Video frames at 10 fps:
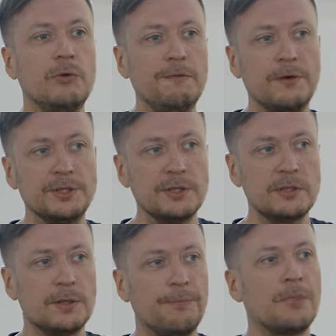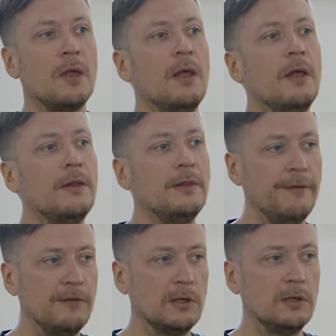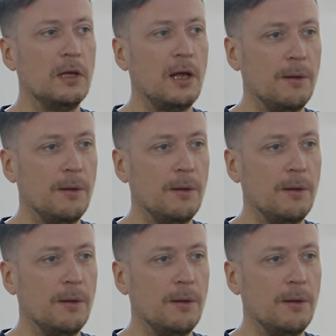refreshes, they will